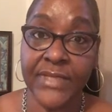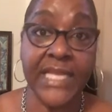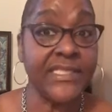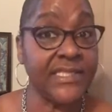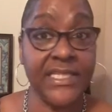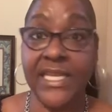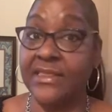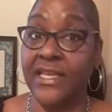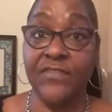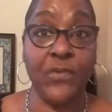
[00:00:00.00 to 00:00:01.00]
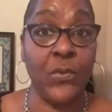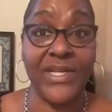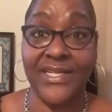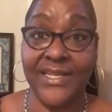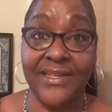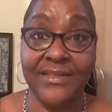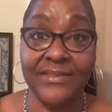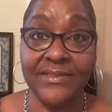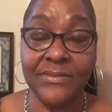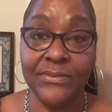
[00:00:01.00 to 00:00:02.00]
and see that thing for what it
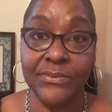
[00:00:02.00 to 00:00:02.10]
is.